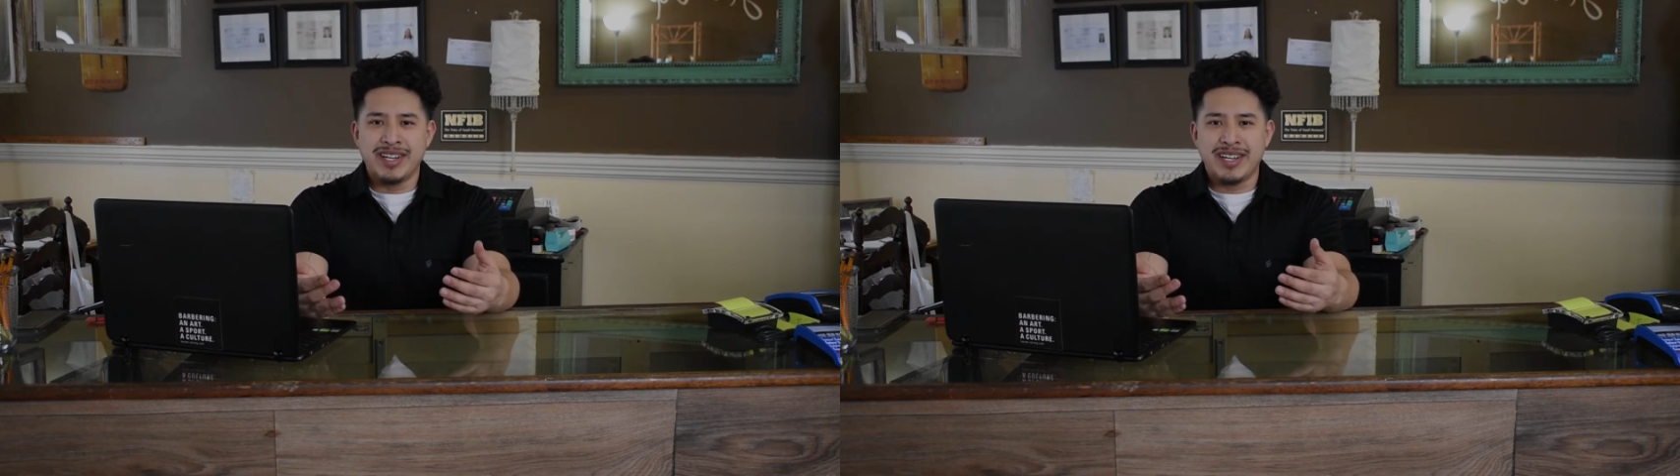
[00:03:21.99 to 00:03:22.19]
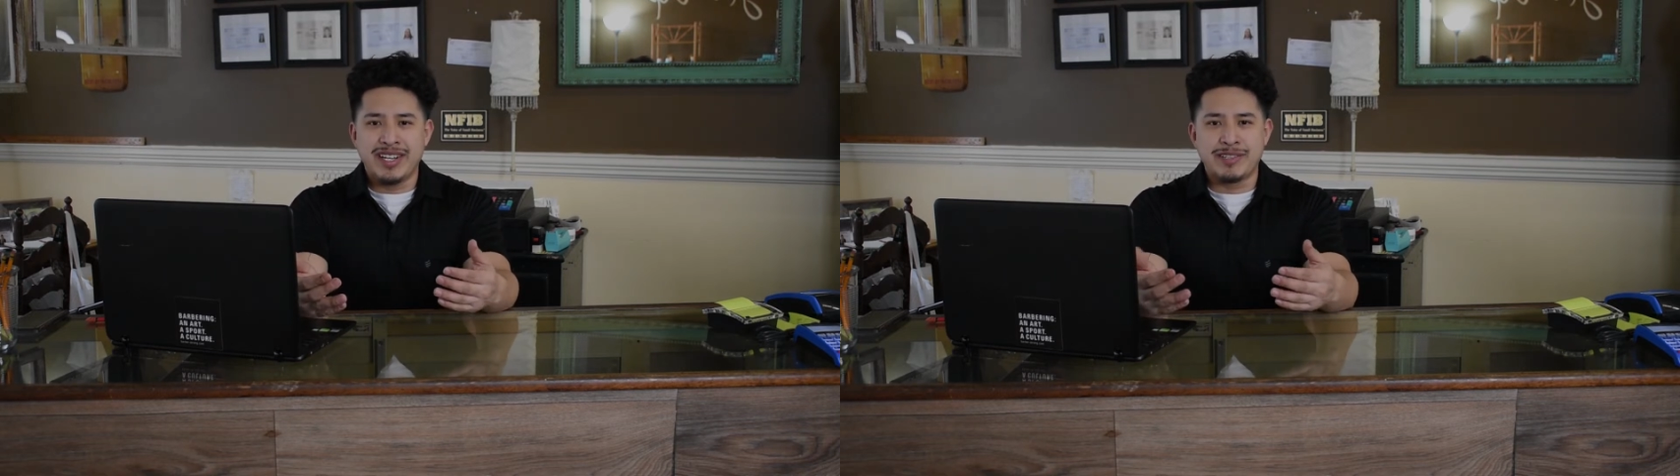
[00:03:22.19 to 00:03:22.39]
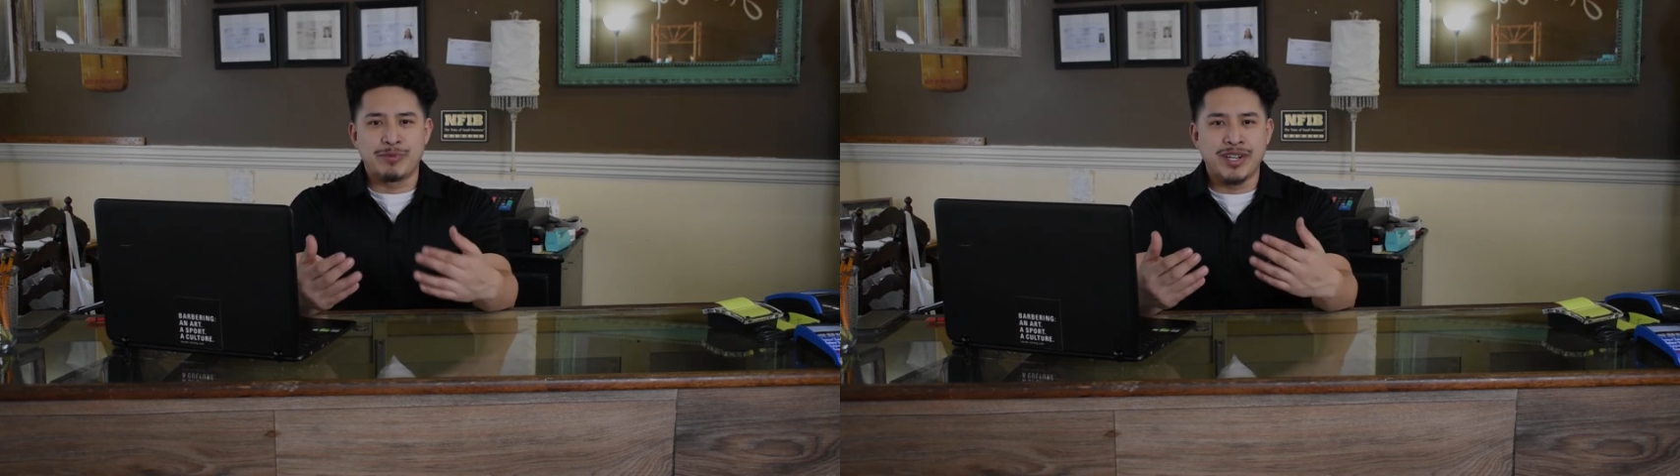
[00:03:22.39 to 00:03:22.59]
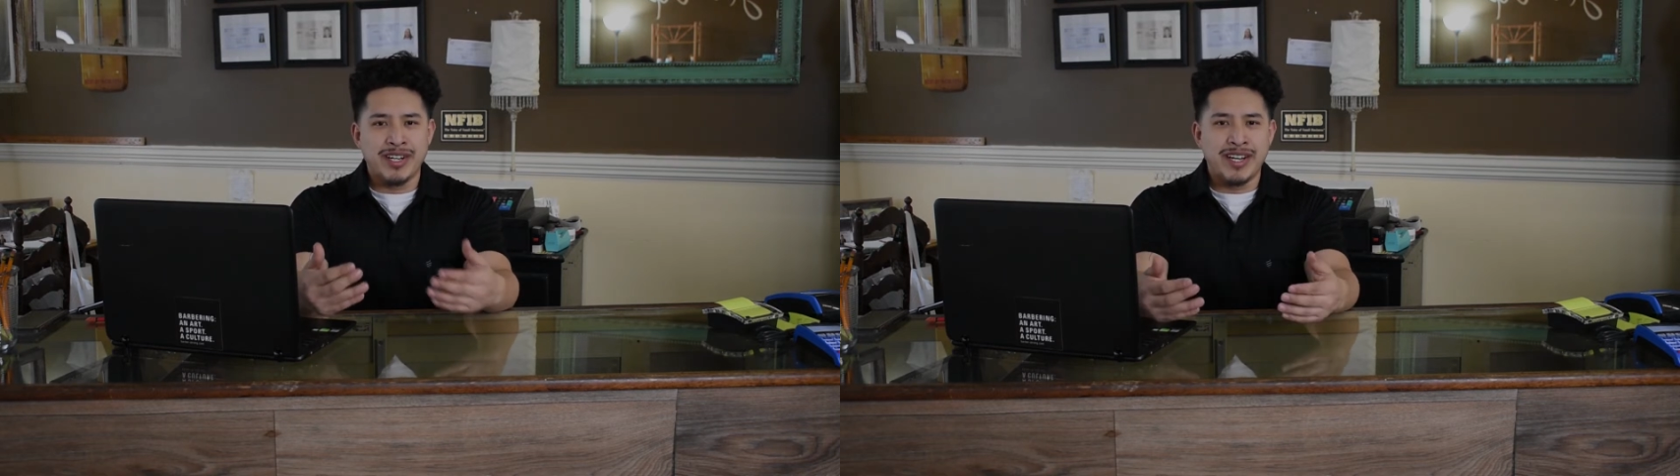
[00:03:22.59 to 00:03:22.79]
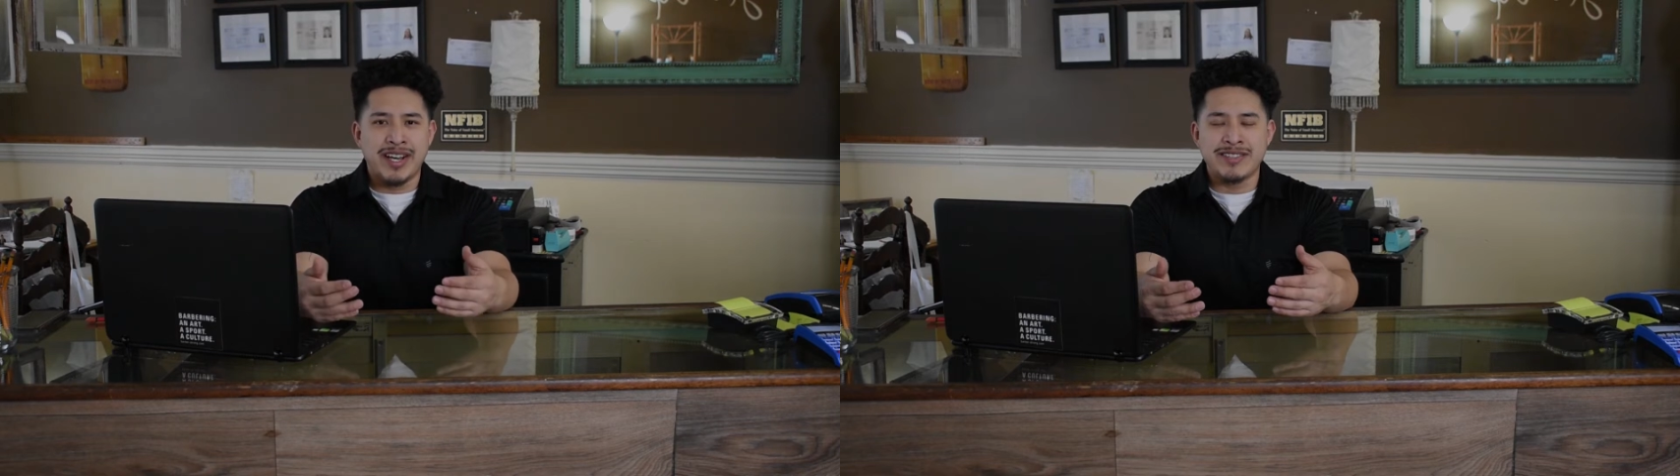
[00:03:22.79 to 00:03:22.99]
He's
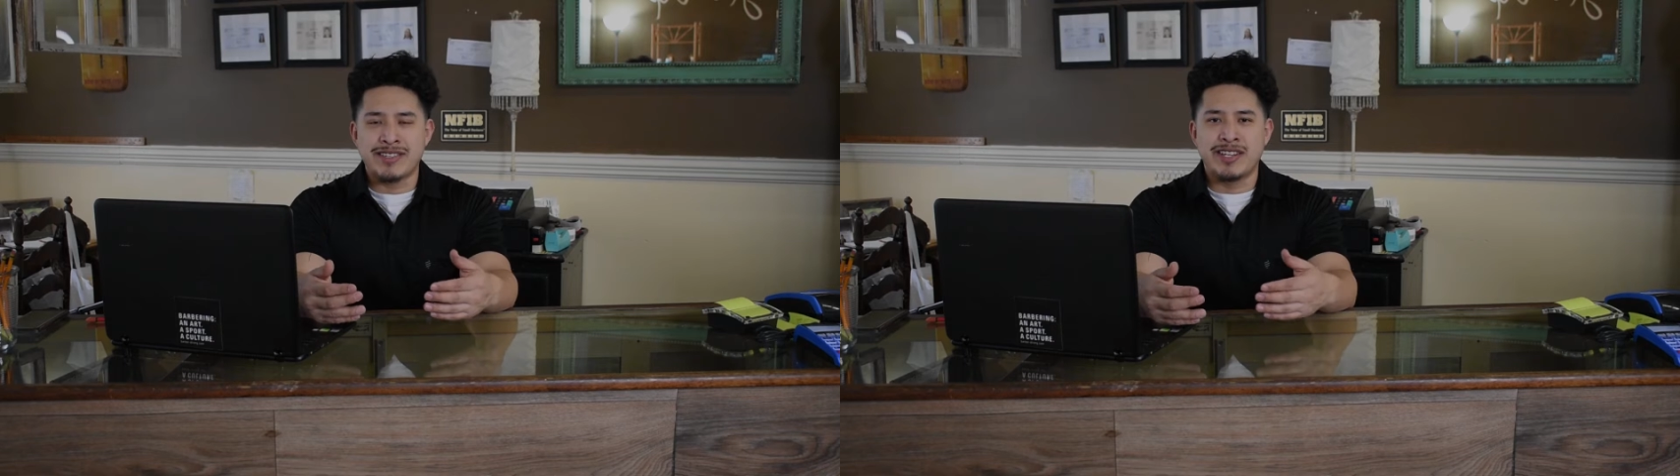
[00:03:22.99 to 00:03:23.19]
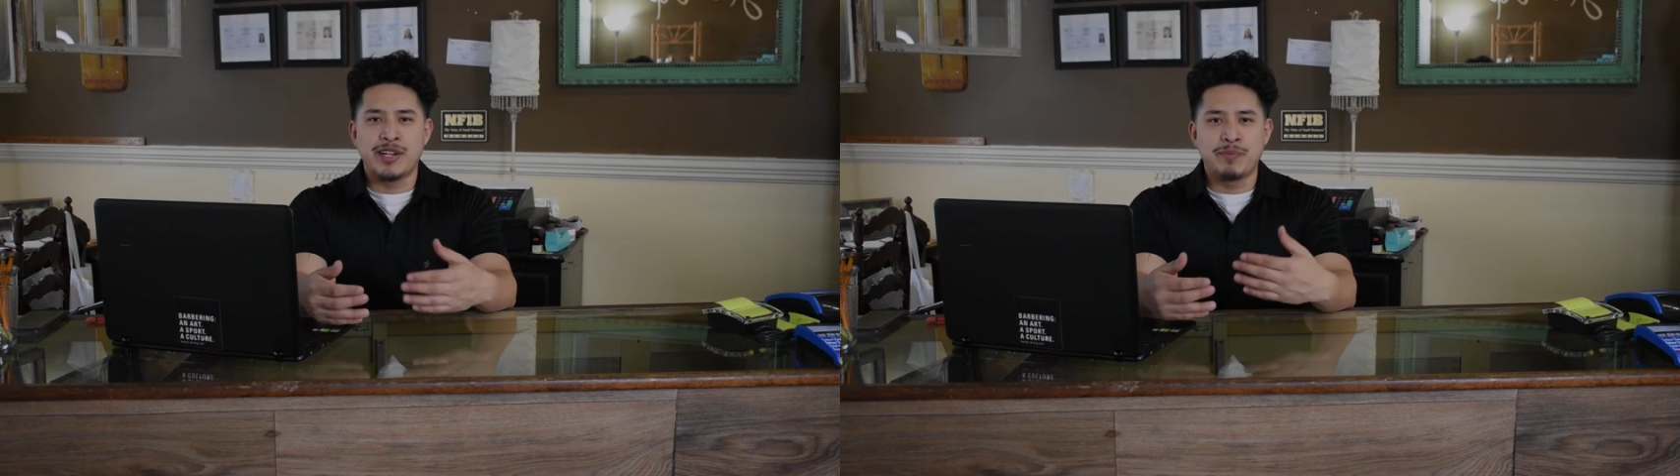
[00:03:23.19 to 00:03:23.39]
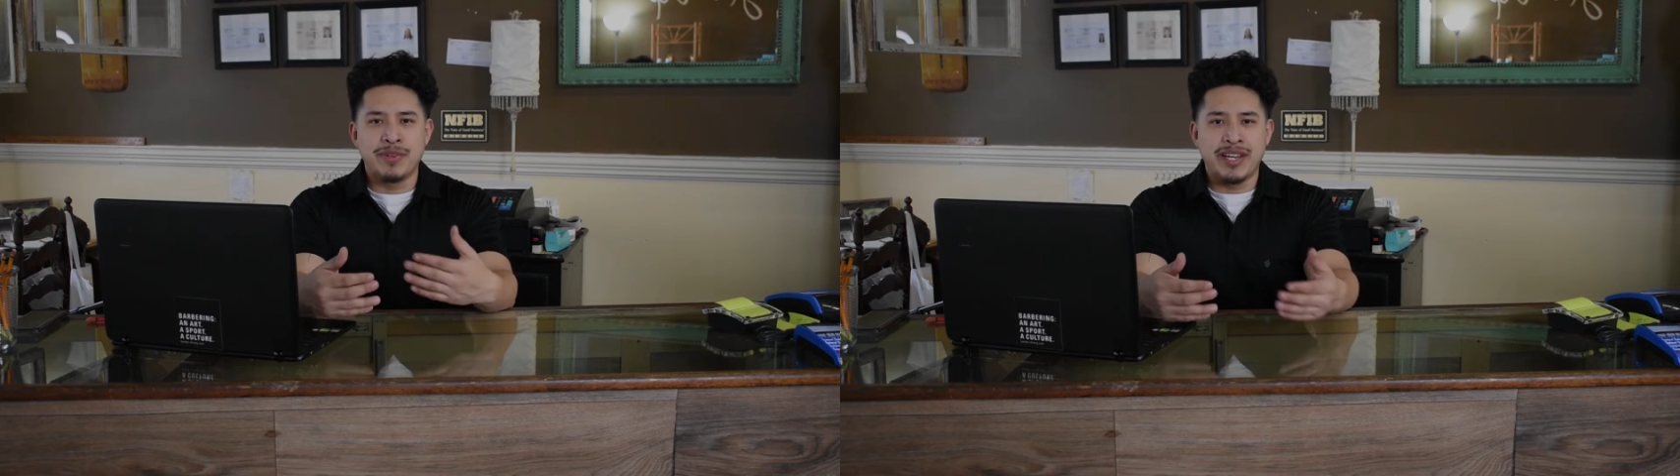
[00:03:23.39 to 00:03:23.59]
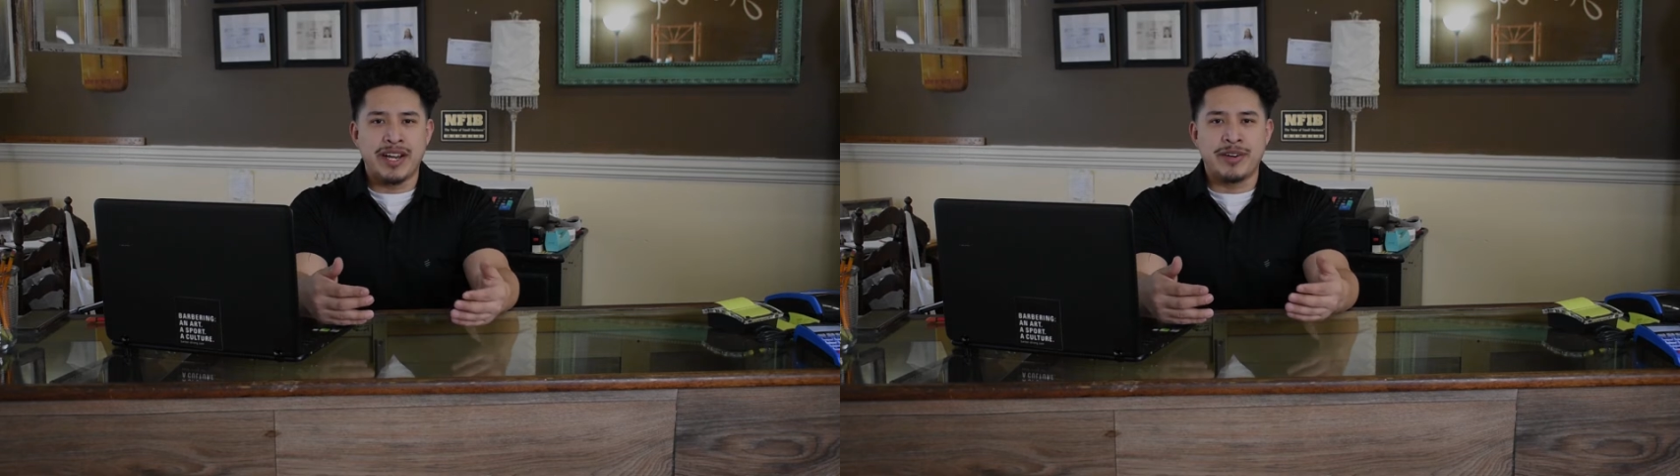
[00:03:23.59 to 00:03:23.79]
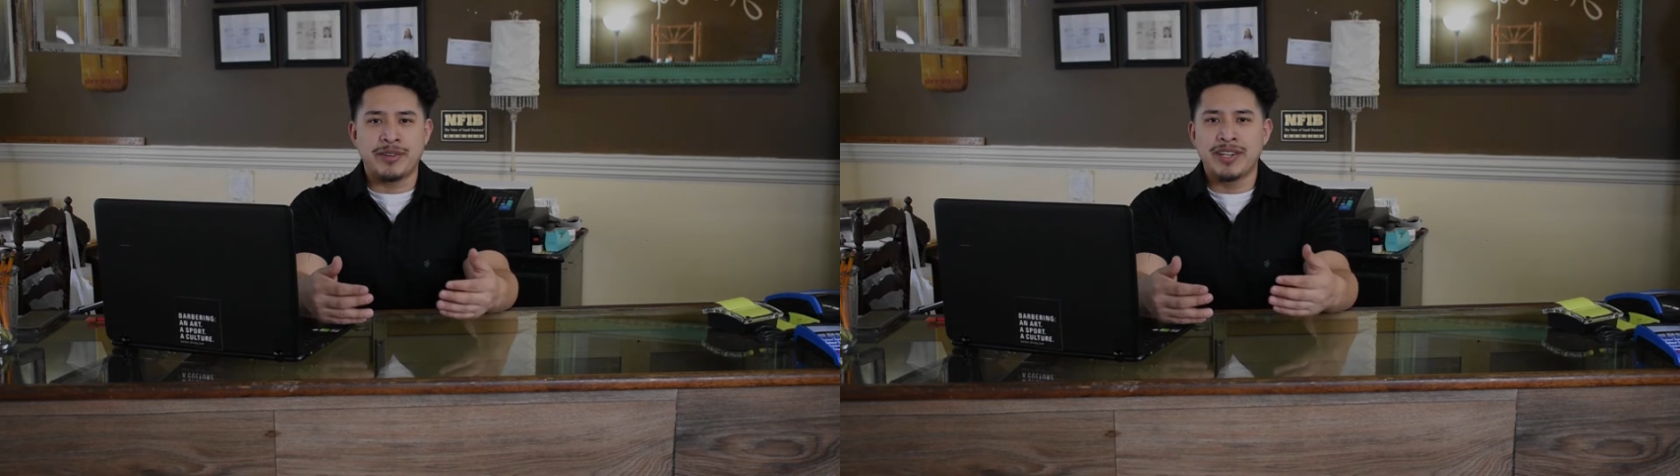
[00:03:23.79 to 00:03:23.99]
really nice, he helped me
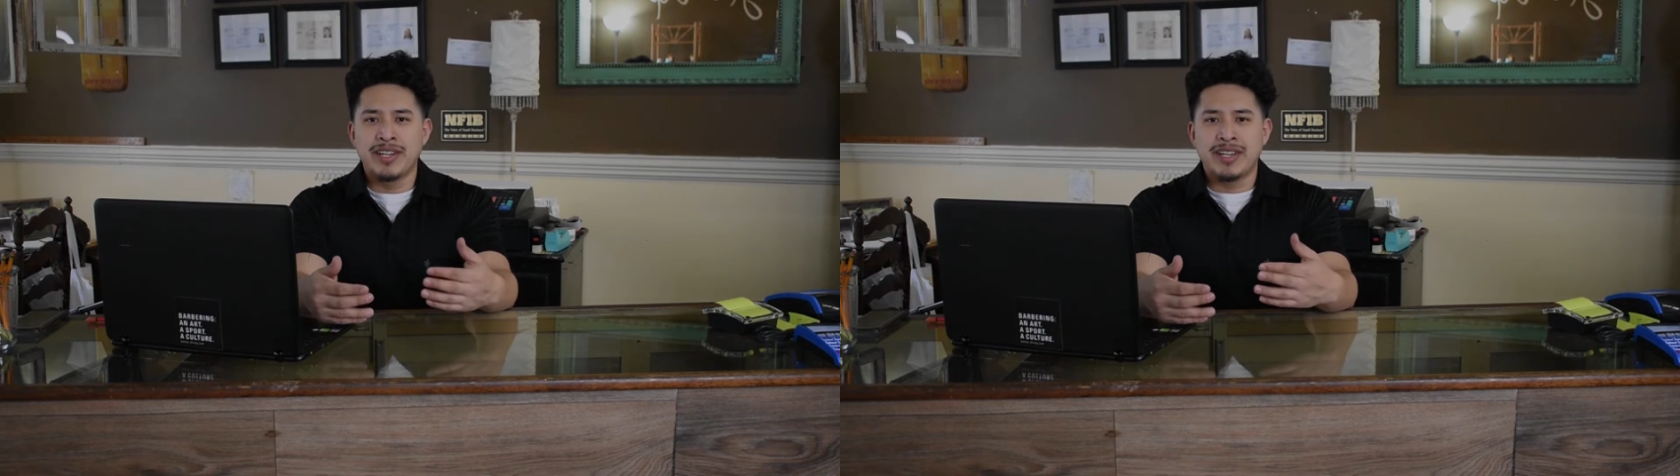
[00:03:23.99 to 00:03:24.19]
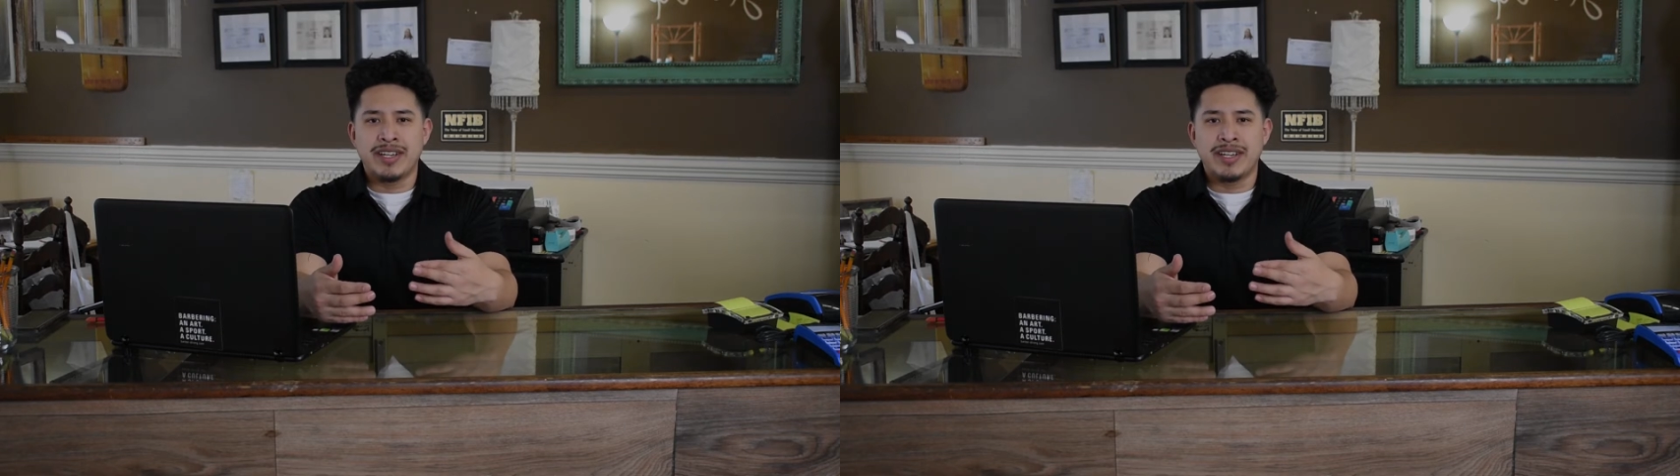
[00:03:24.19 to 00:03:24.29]
out,